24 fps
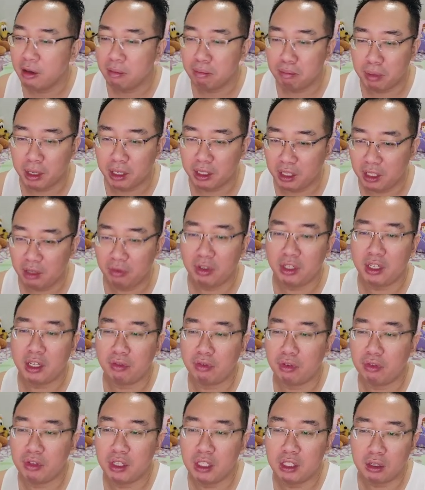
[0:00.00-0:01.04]
But even at
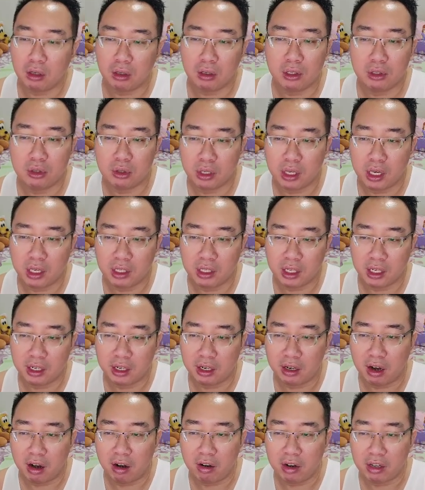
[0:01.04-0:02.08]
$50, you can get an
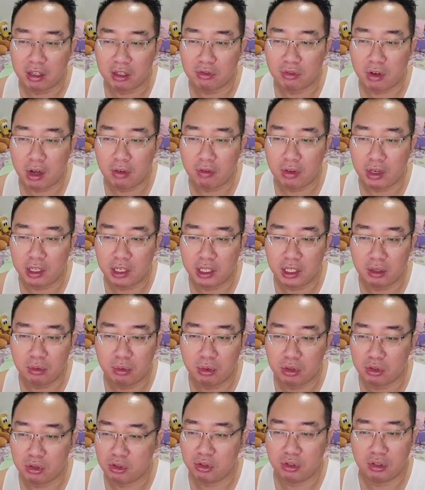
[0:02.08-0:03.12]
RX 580,
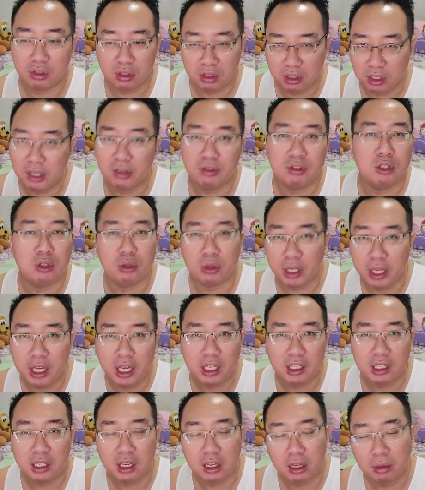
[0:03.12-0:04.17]
which gives you
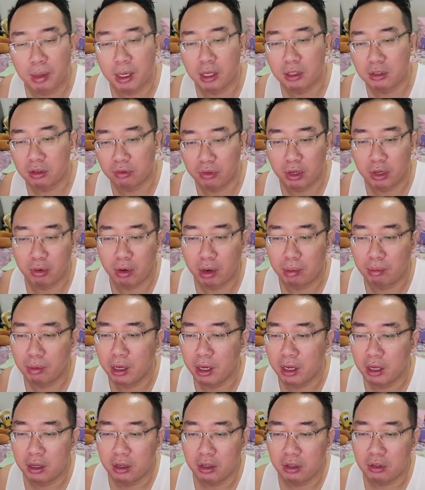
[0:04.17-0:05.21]
8GB of VRAM.
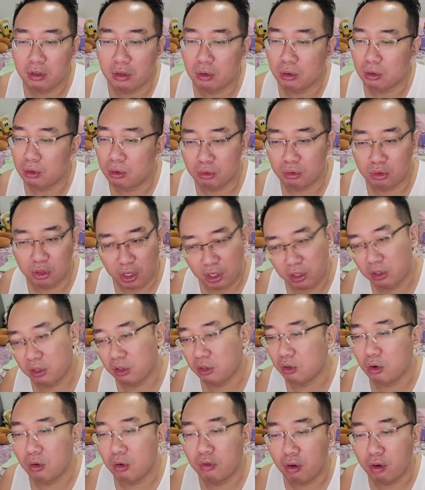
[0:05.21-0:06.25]
So just
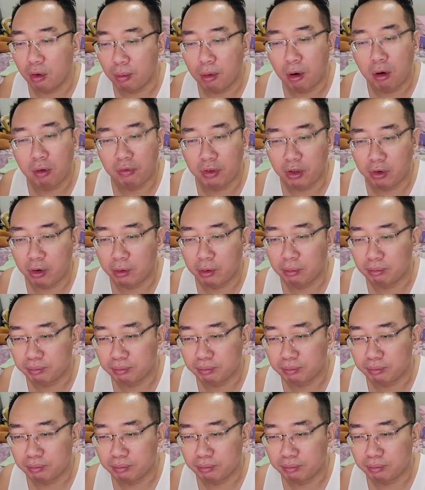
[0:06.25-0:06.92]
go for more VRAM.